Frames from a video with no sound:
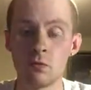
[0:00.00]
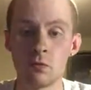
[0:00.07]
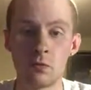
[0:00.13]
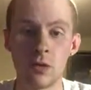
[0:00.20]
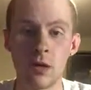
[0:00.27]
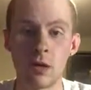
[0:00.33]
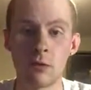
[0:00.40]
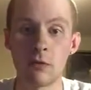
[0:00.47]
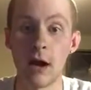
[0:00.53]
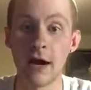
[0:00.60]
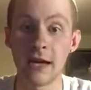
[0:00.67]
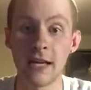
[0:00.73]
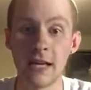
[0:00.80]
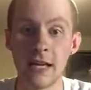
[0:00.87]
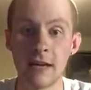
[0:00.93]

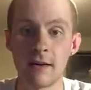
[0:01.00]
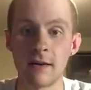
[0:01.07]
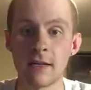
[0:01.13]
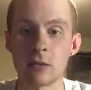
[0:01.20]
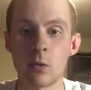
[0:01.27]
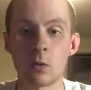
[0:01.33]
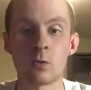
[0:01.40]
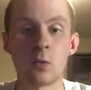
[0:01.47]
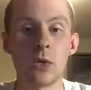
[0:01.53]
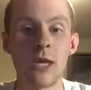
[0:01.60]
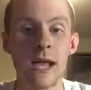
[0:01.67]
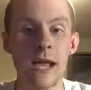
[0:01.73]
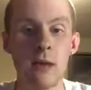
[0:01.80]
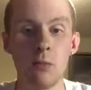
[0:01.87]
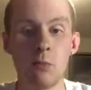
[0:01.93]
rocky areas where we
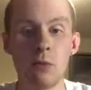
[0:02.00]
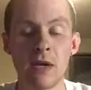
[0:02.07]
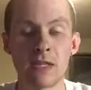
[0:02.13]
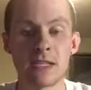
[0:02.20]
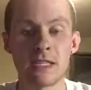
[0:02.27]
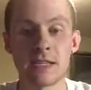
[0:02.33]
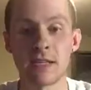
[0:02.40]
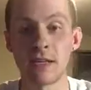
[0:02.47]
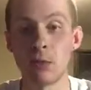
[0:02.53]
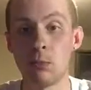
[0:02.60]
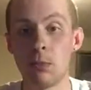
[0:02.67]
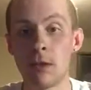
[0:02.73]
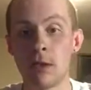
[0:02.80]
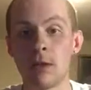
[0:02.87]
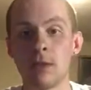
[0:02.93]
can't necessarily
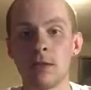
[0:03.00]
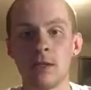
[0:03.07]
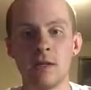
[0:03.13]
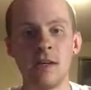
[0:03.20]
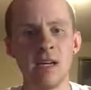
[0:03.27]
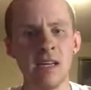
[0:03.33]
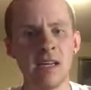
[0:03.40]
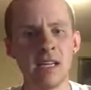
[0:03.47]
build or